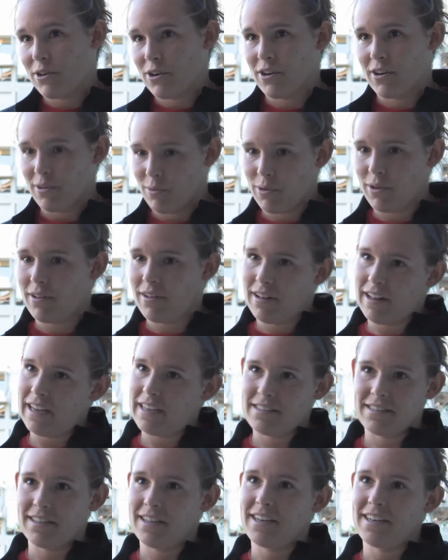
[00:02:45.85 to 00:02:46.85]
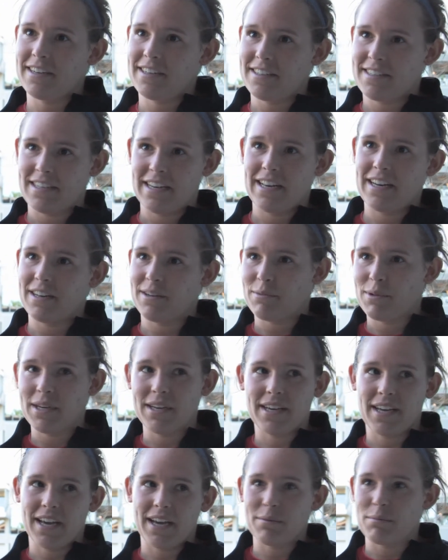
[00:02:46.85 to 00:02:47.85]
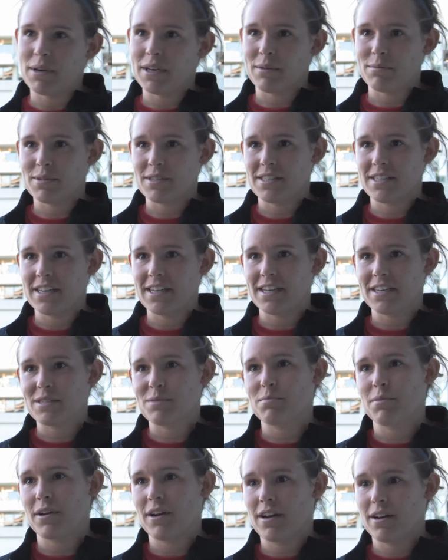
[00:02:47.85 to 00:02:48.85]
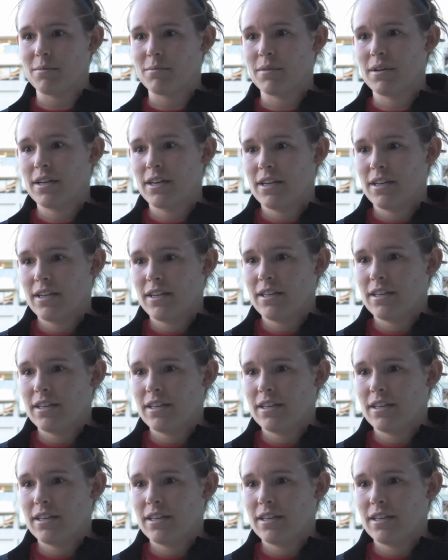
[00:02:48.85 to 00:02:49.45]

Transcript: without her, we're the last line standing. We can't make mistakes. But,